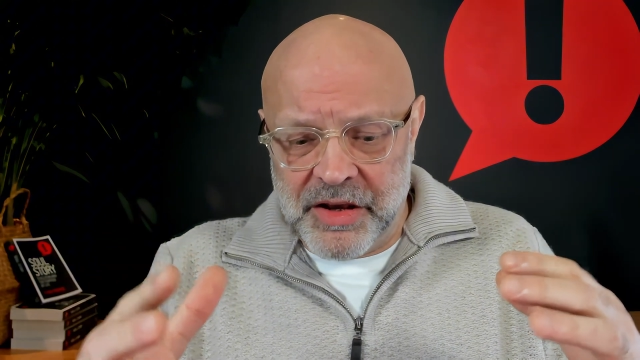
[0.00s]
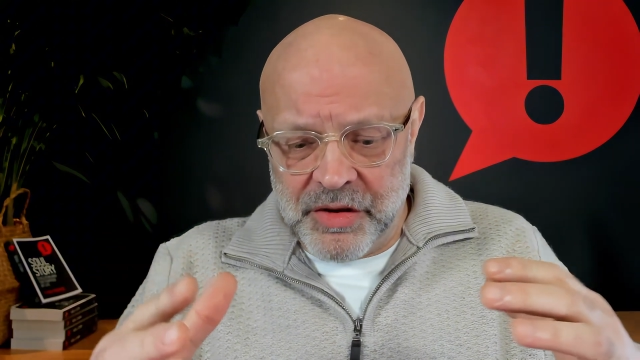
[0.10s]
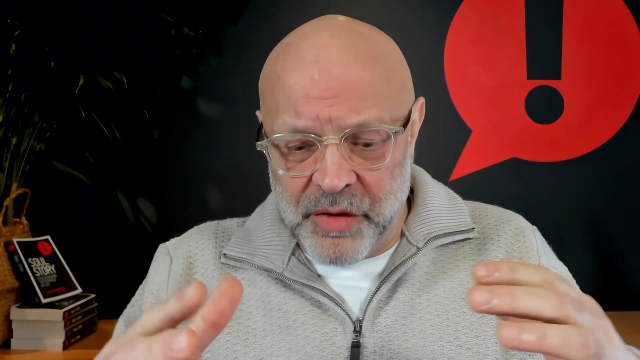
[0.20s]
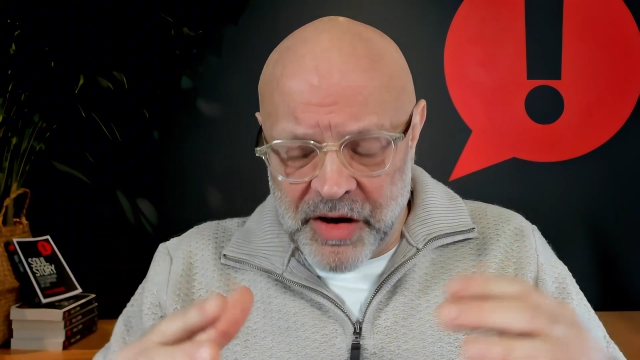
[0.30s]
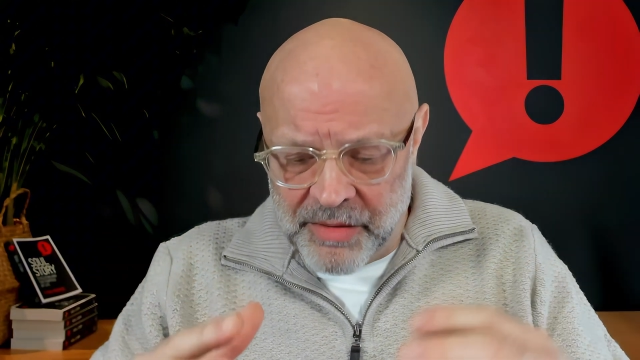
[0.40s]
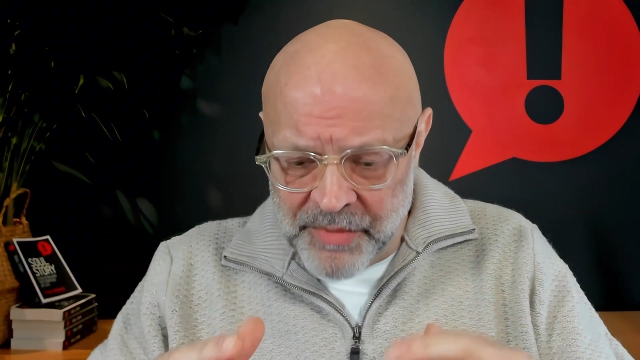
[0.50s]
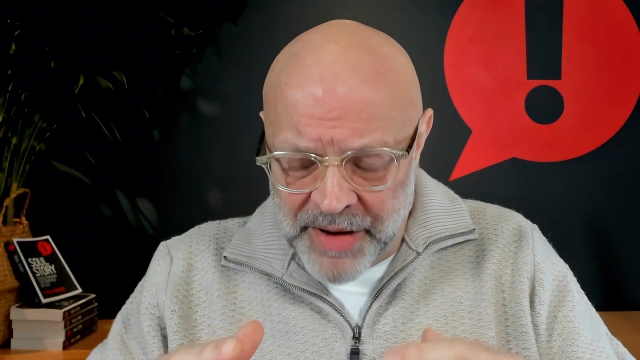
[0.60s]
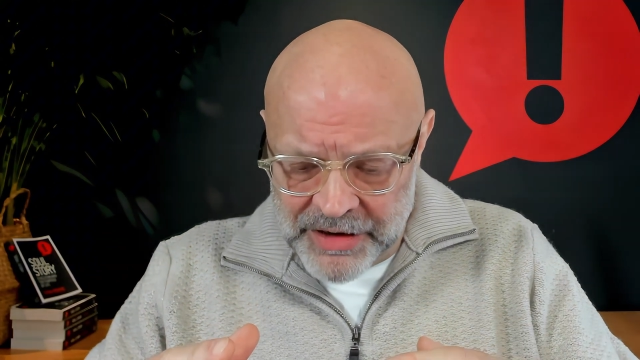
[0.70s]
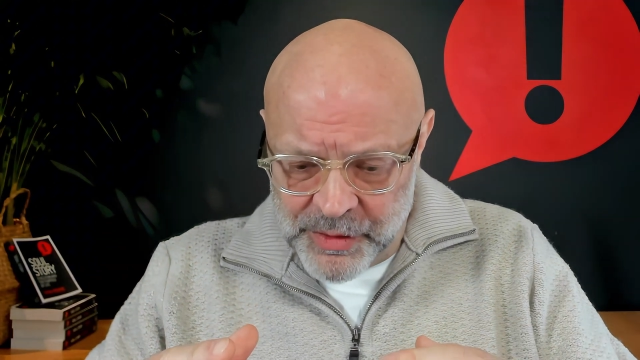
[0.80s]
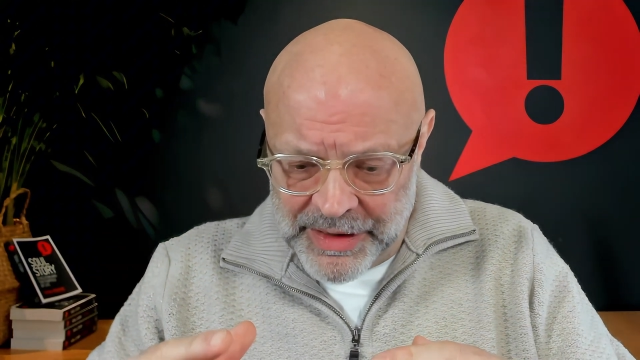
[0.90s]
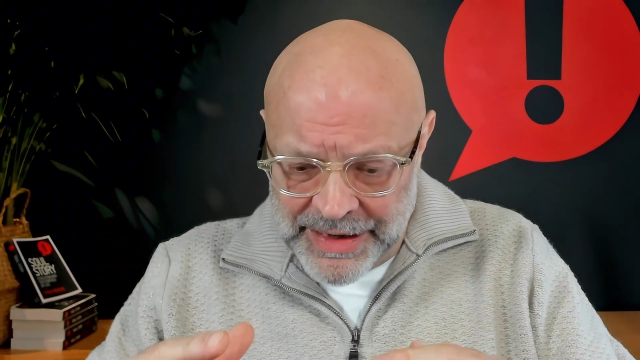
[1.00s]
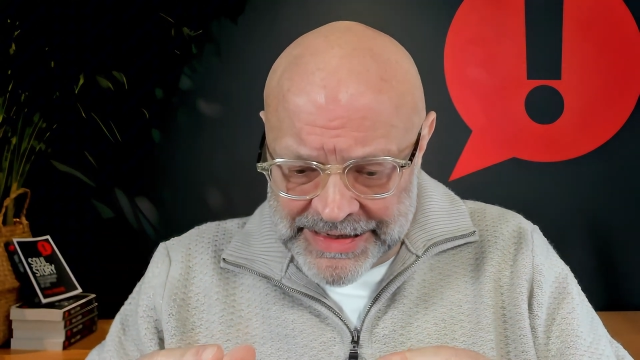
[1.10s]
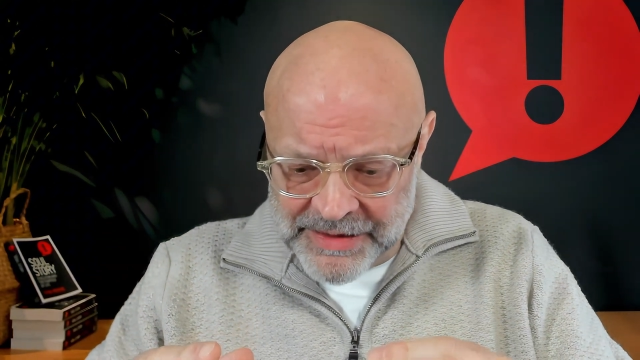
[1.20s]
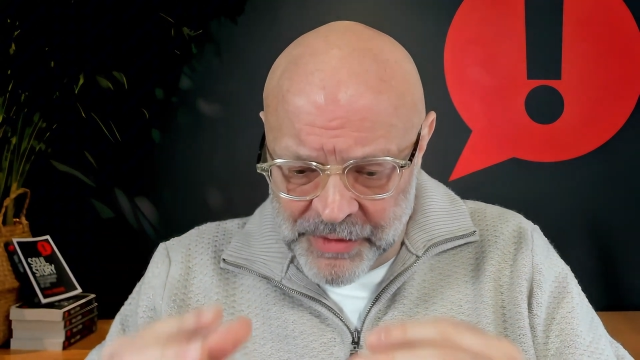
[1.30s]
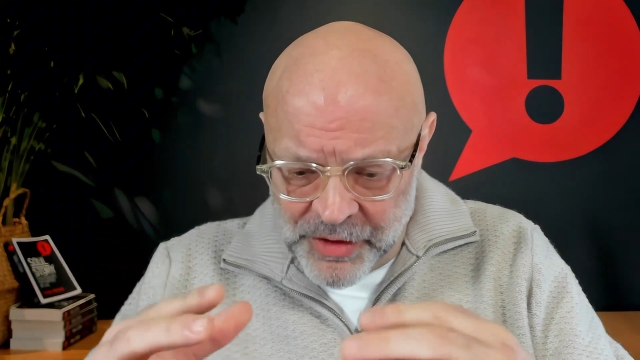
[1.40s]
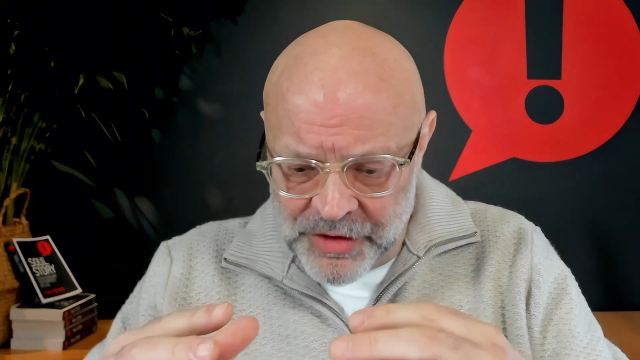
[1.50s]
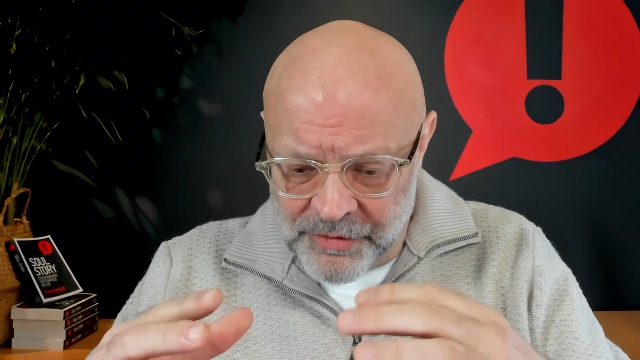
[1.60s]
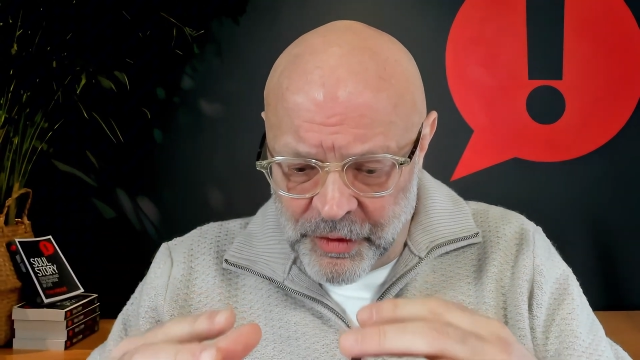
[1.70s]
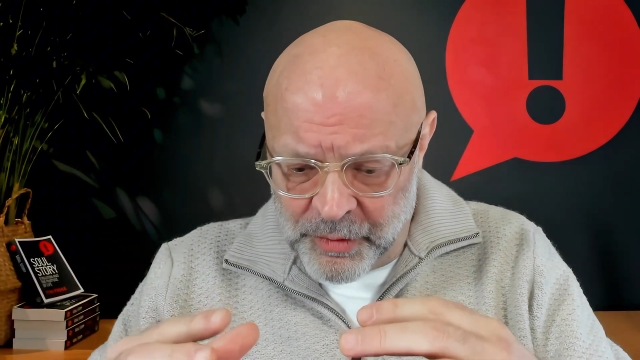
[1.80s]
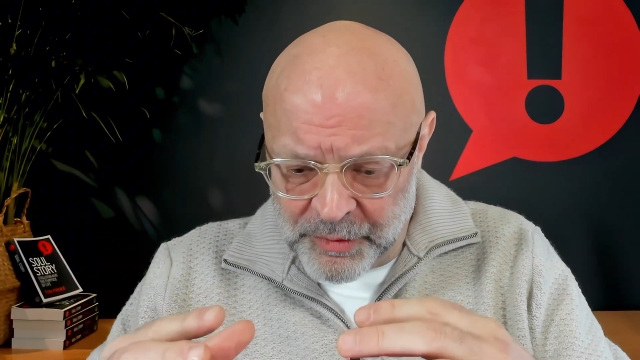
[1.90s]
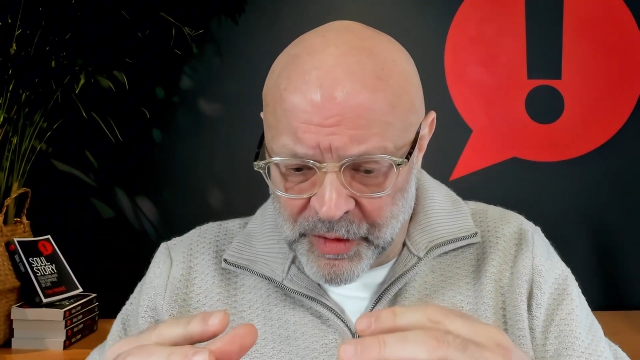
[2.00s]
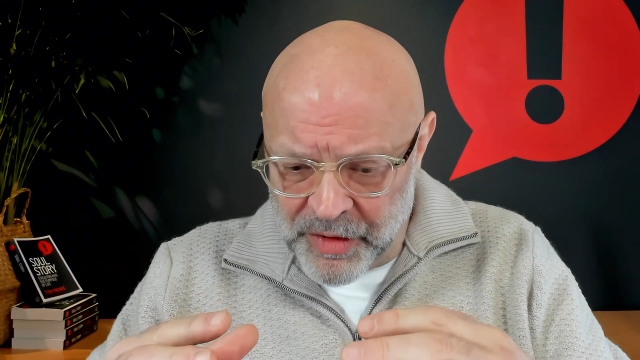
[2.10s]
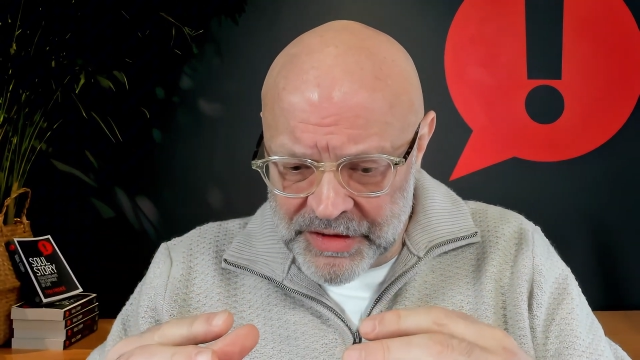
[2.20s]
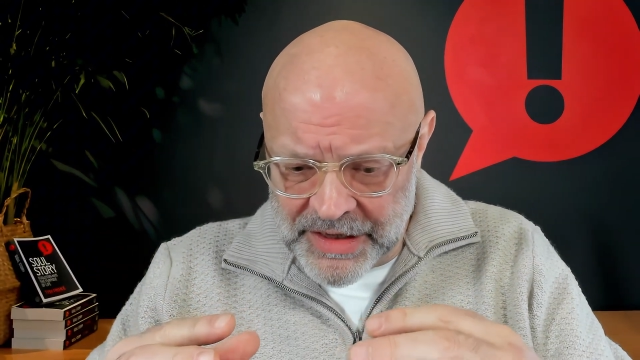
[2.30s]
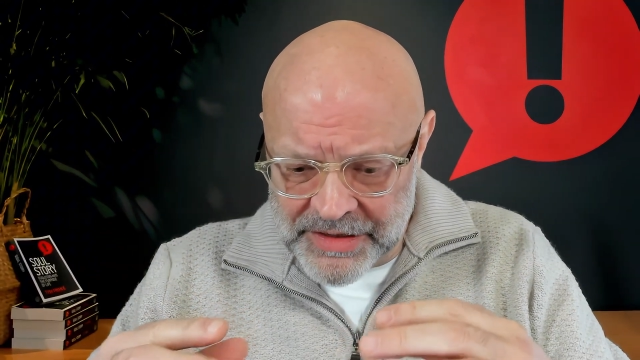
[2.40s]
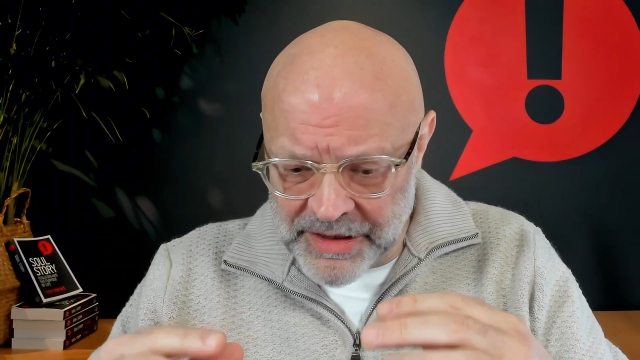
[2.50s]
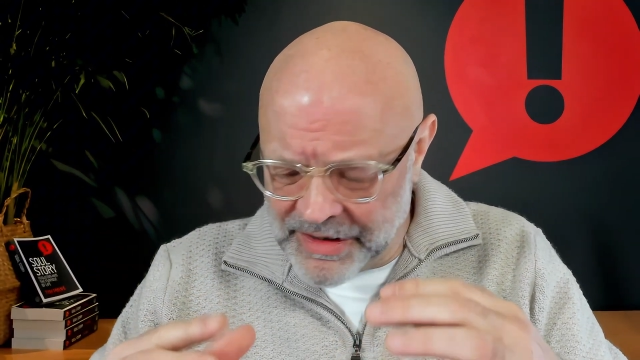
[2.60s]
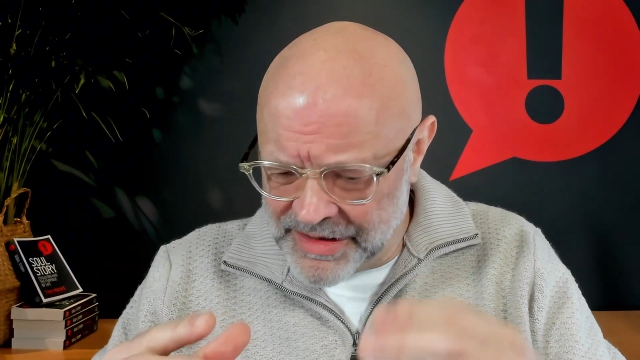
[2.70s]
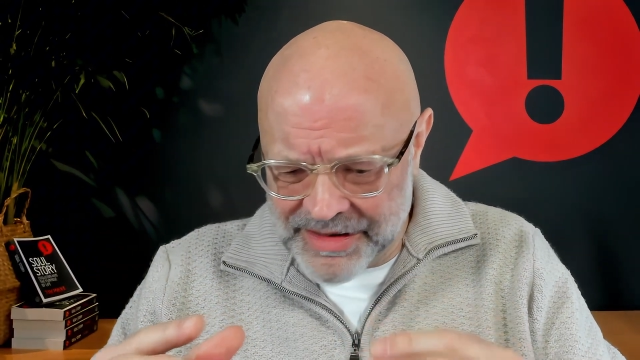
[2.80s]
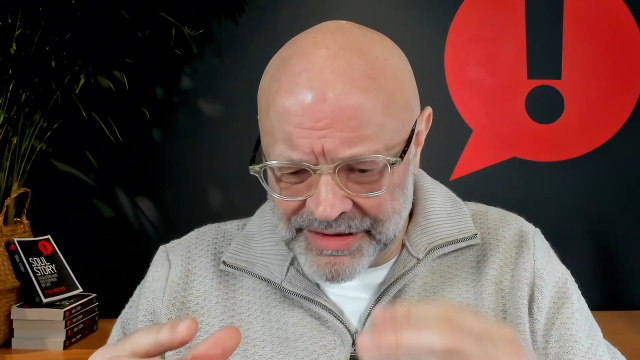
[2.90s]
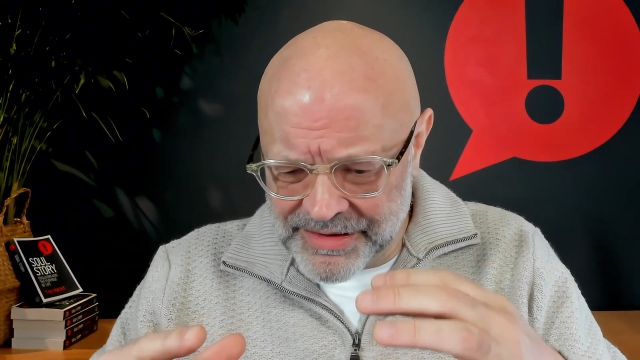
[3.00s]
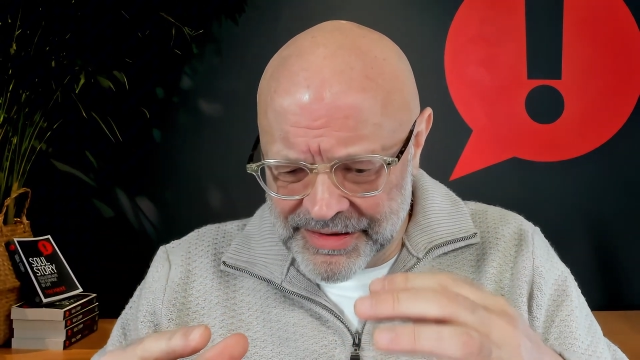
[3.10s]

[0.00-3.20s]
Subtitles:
you come back to a less emergent form of processing, and it's